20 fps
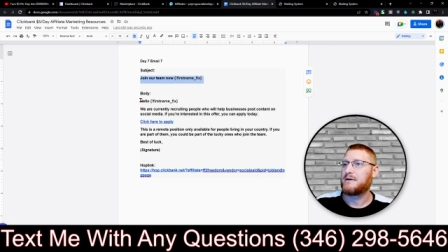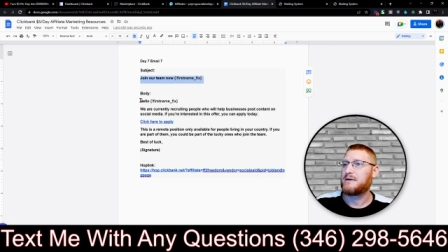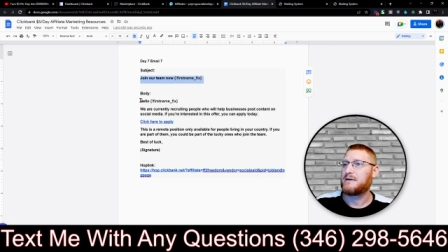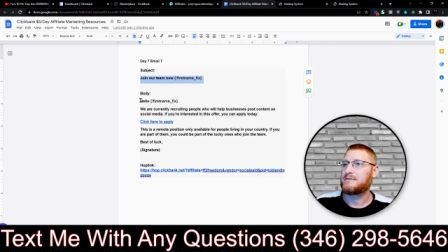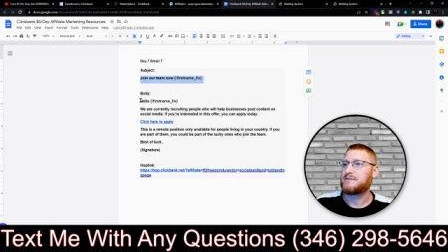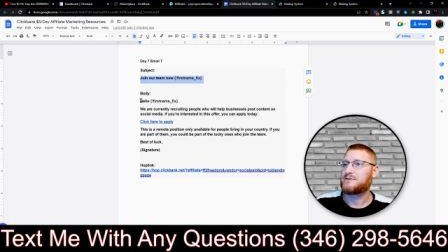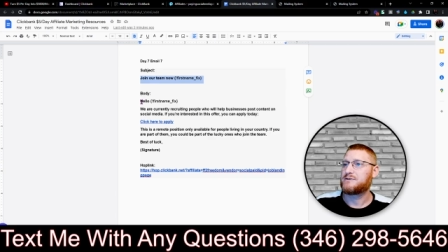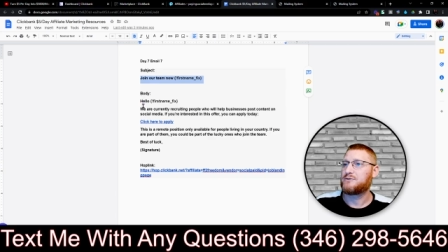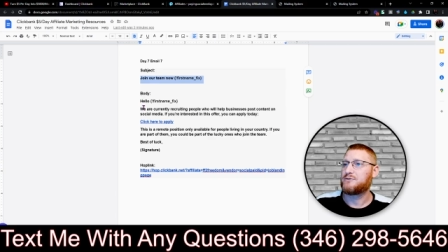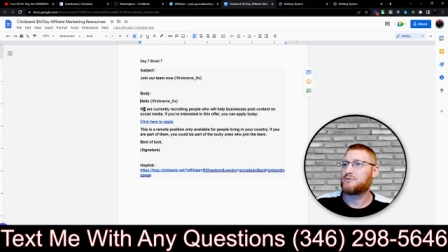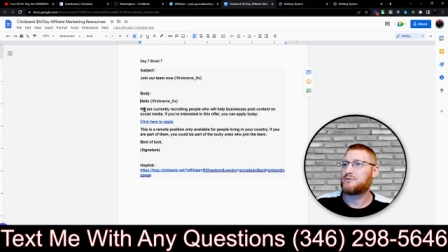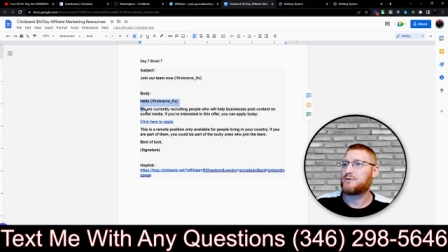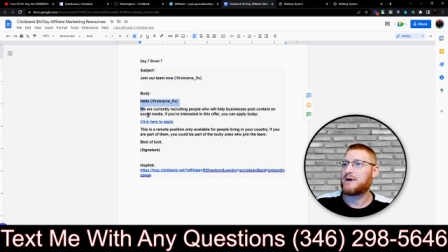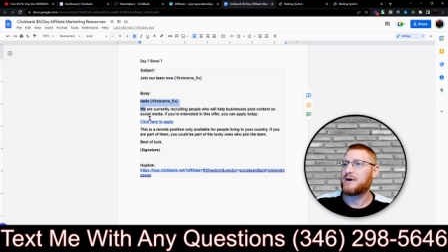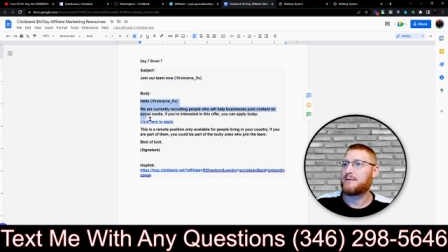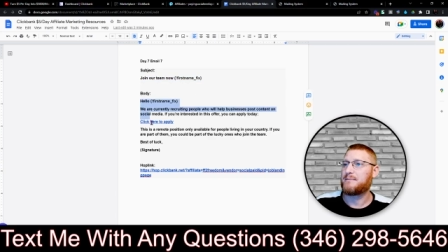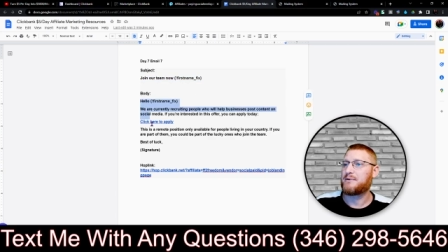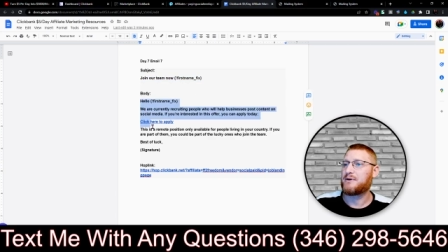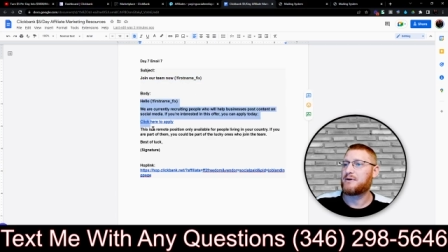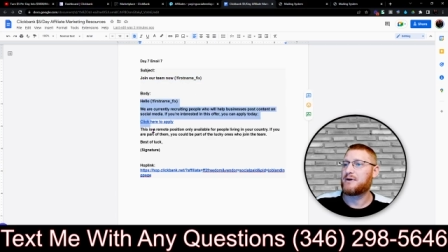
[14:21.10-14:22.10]
Let's go
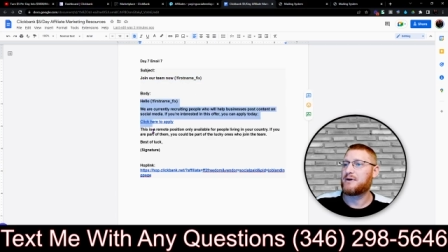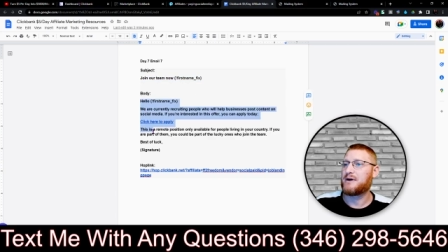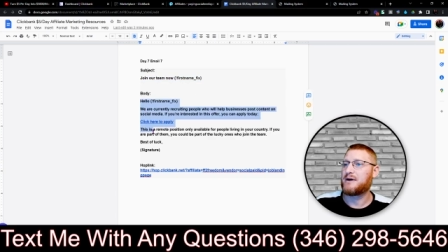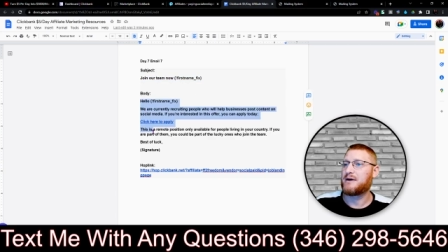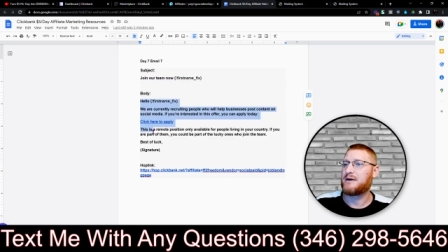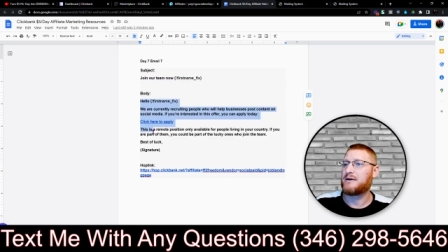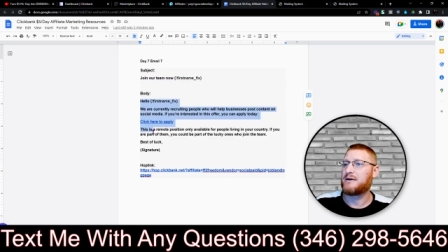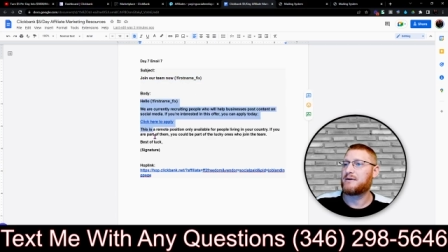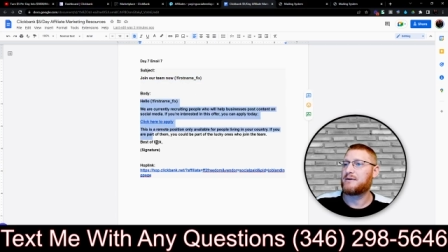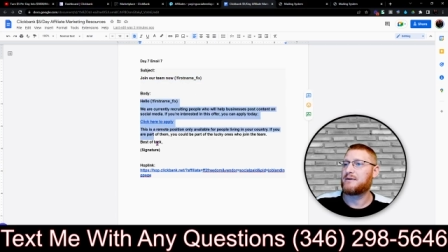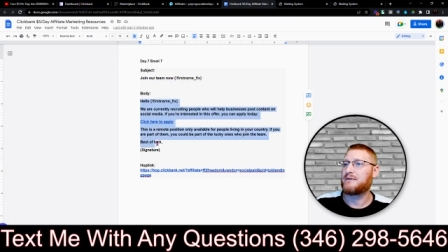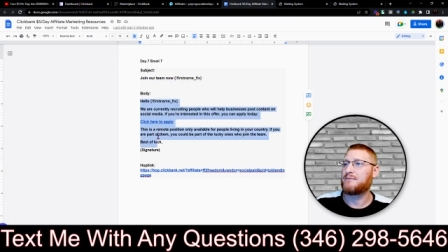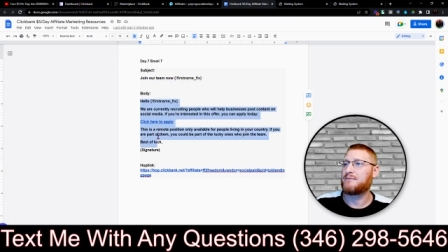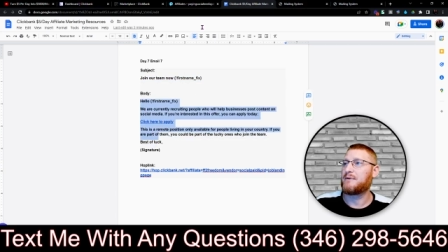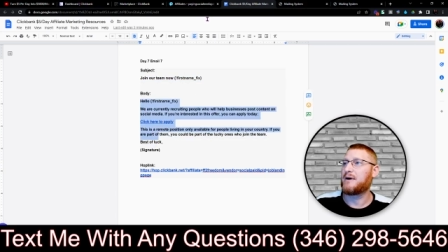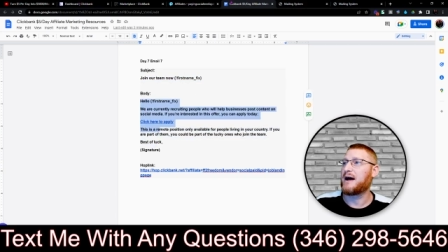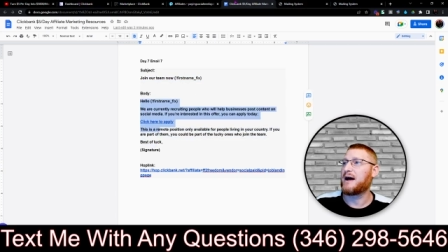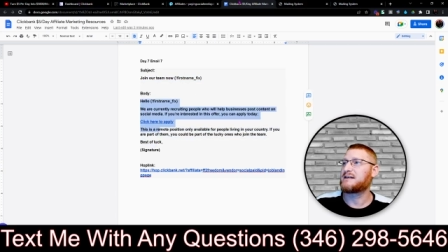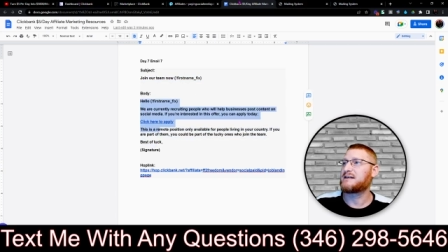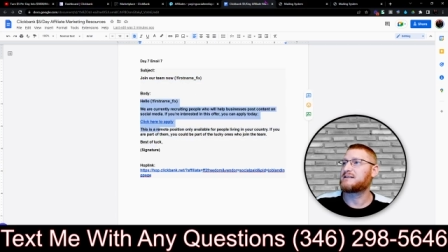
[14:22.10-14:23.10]
grab our,
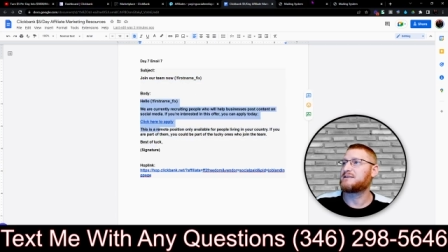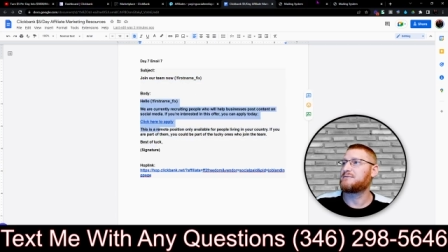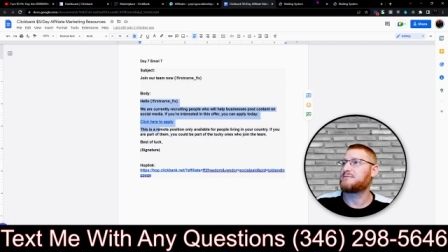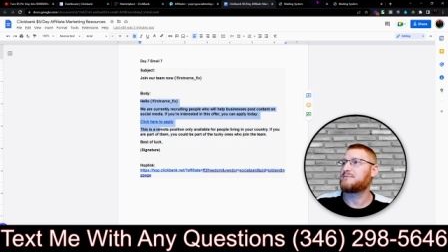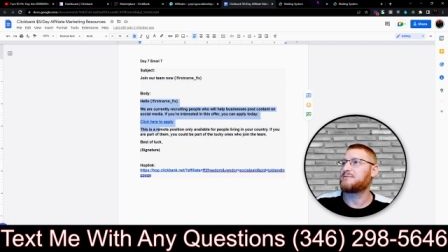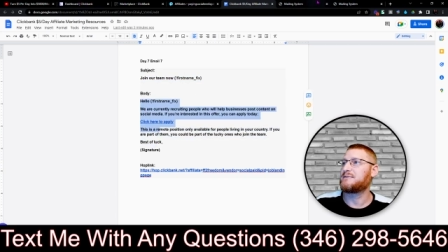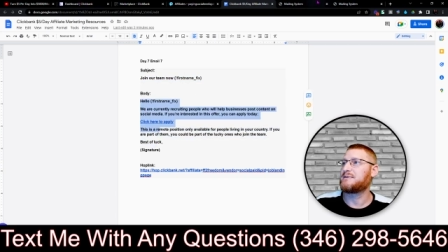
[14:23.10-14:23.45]
well actually we